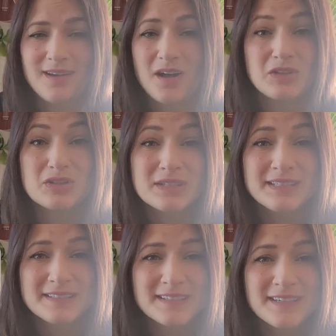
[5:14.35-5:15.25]
I'll
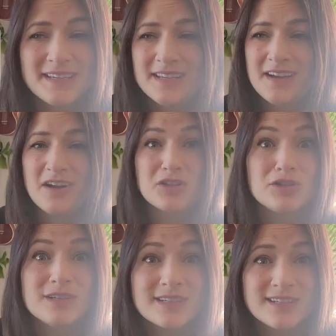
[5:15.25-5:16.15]
clean, I'll
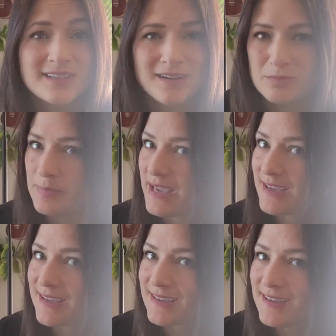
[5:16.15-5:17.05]
cook, I'll
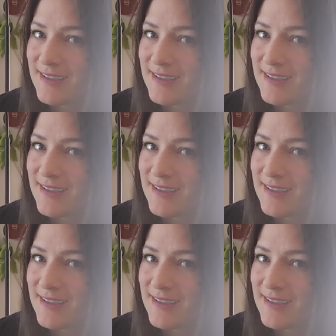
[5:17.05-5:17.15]
bake.